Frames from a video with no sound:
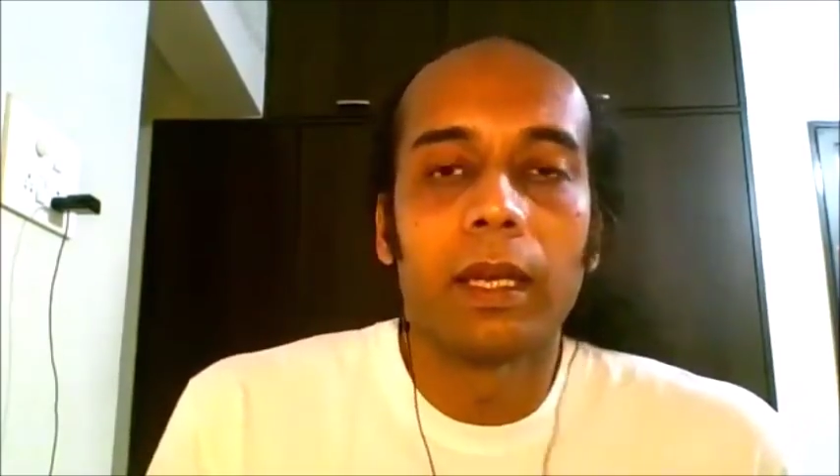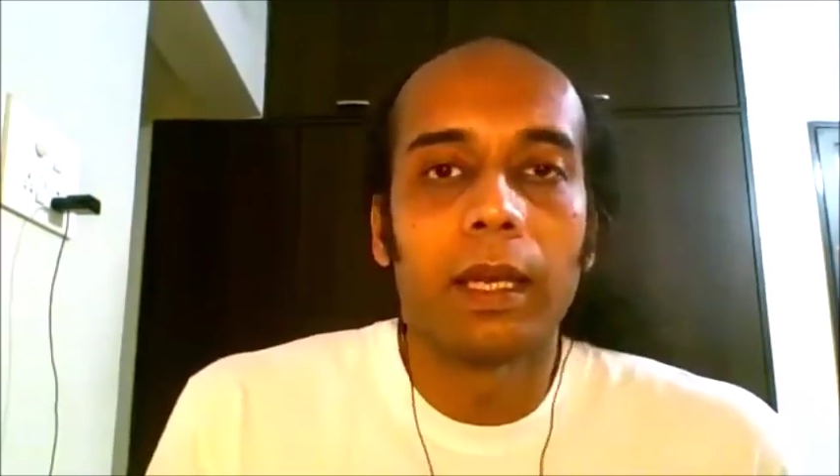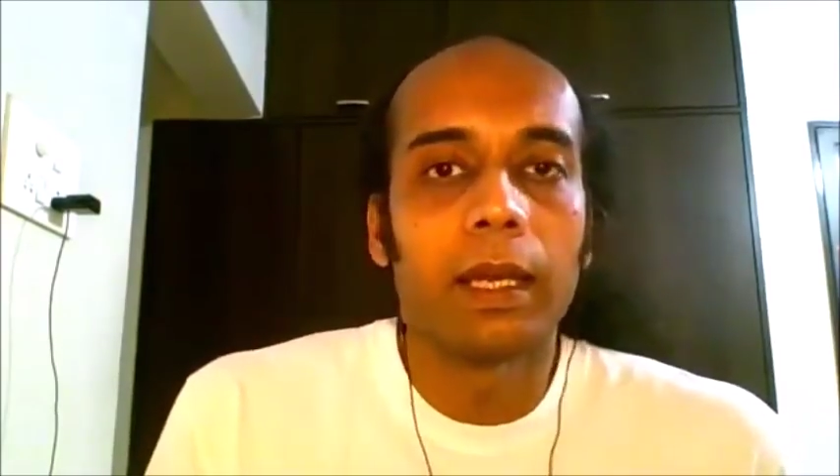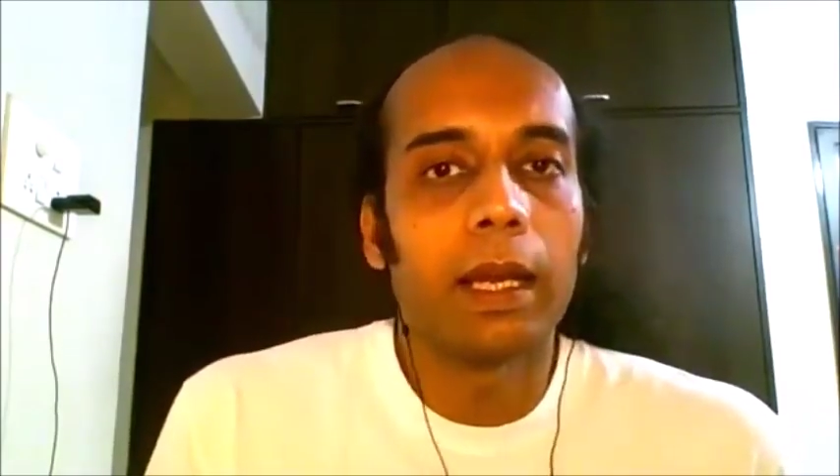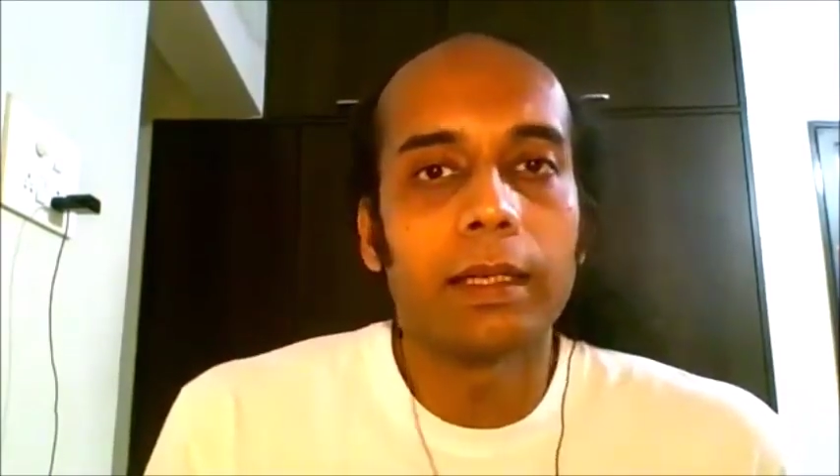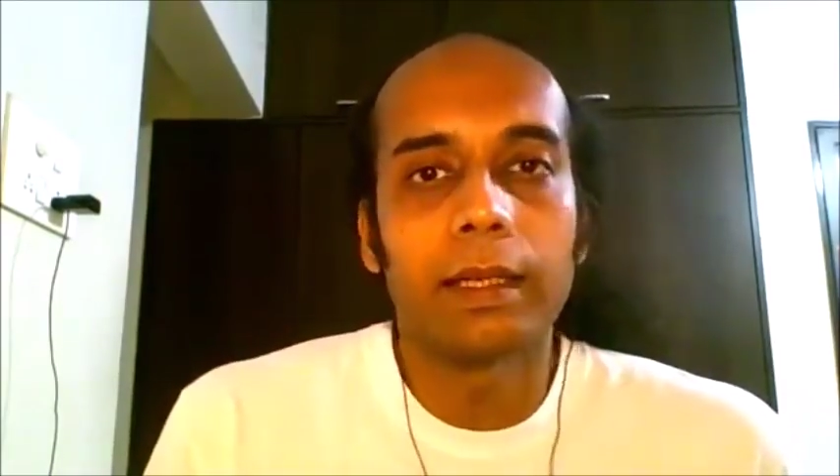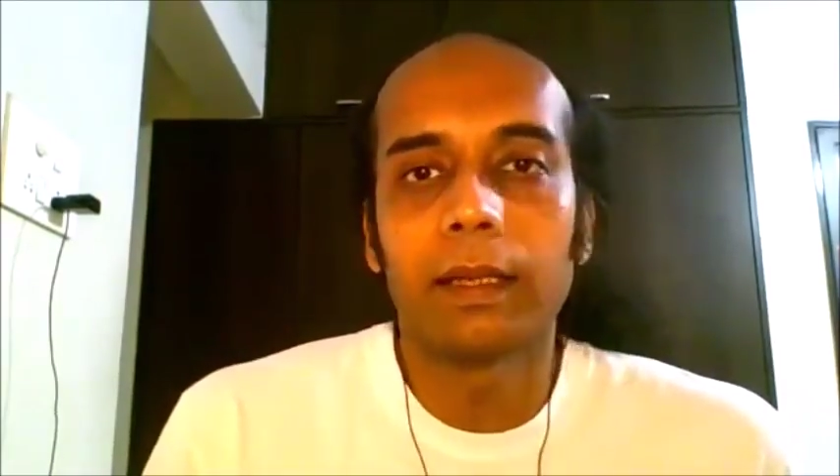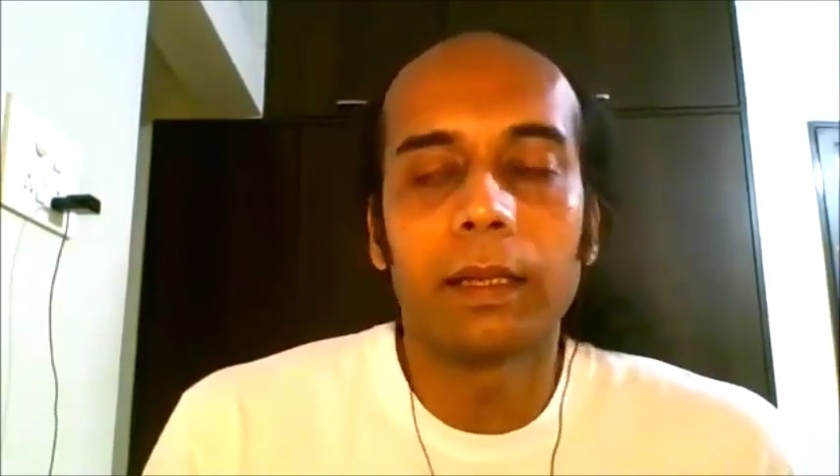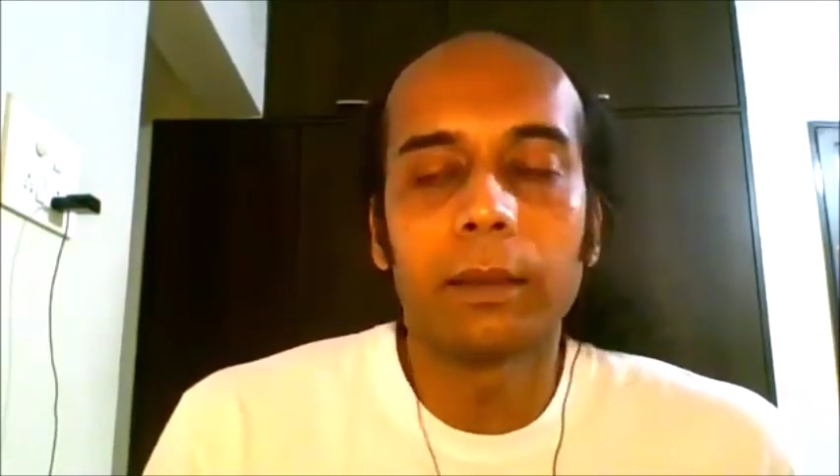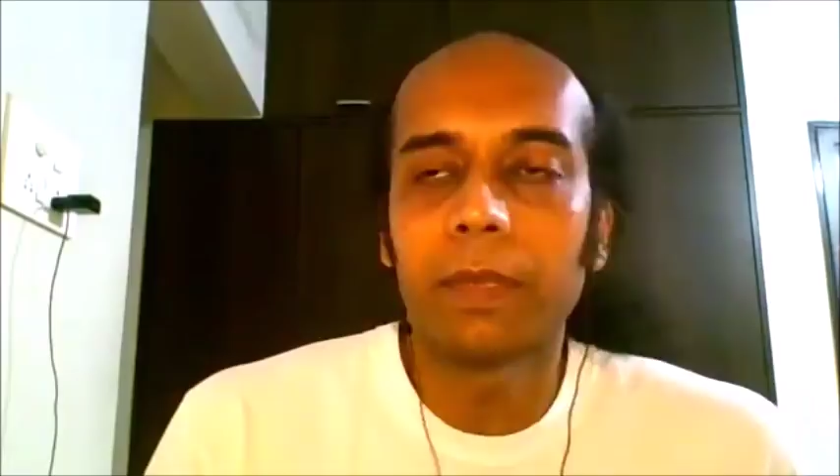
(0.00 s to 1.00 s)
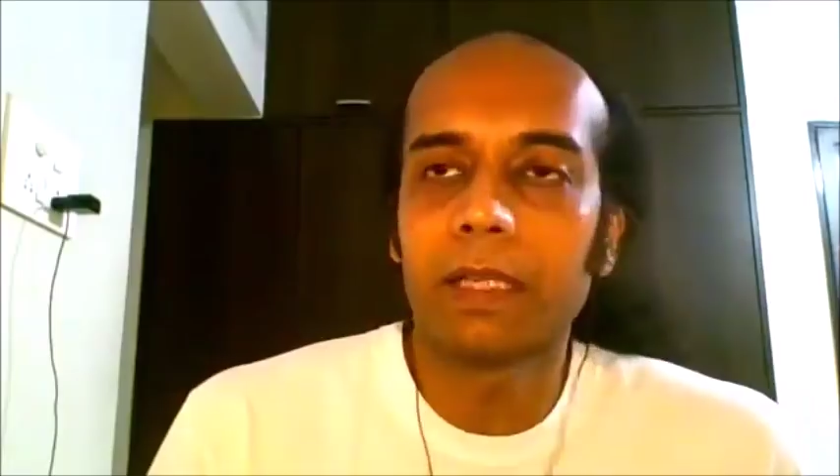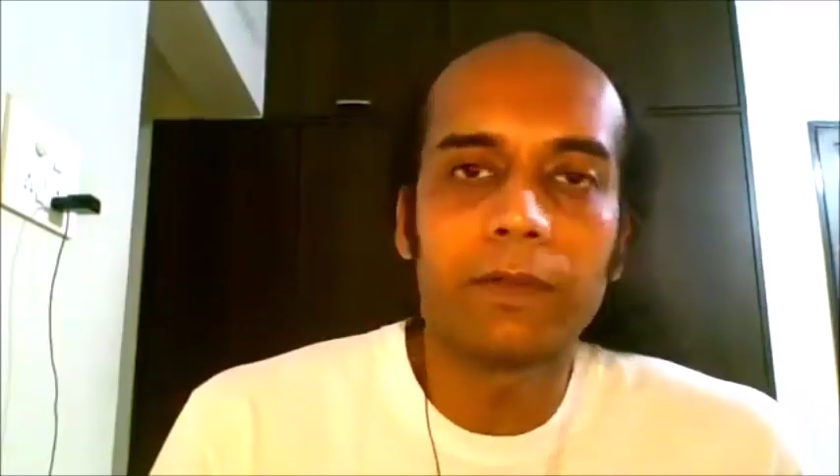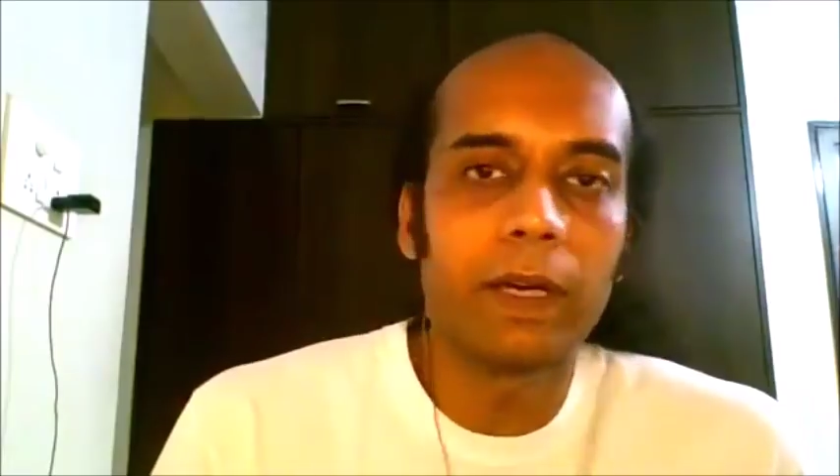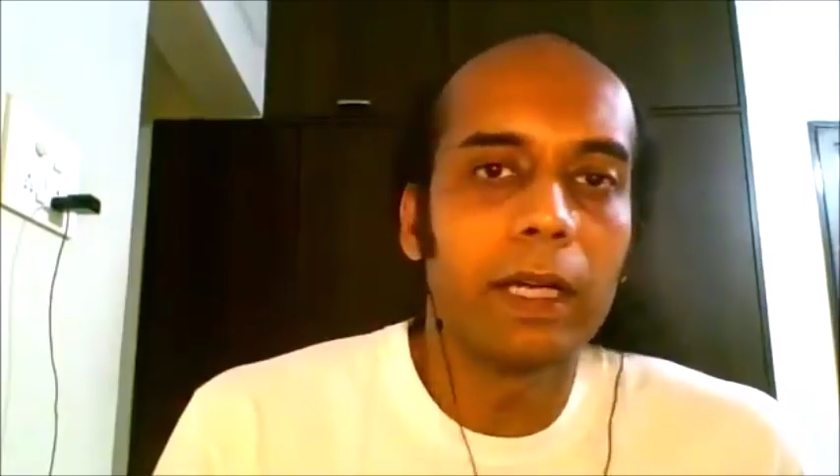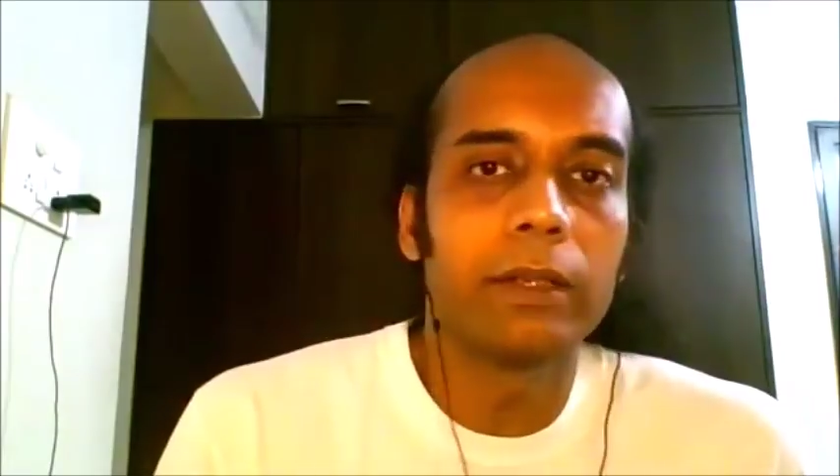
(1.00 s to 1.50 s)
and I tell them, that's
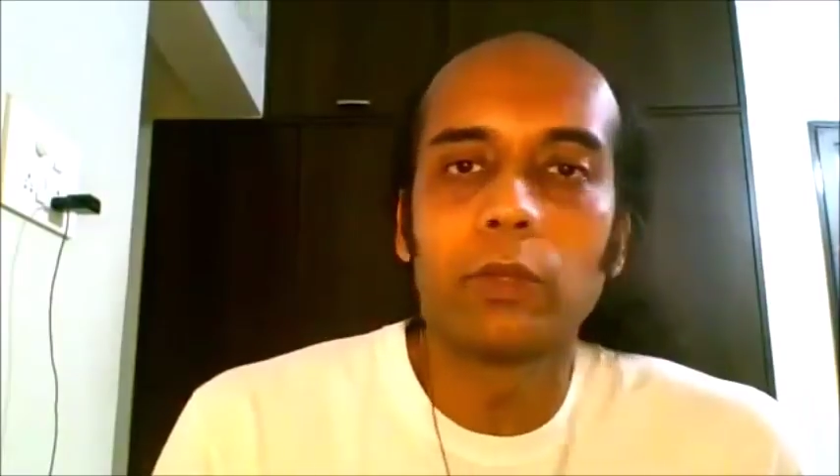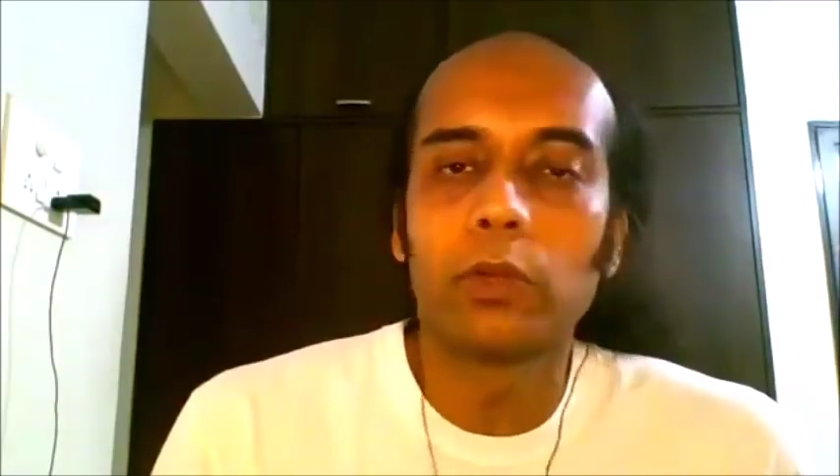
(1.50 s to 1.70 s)
fine.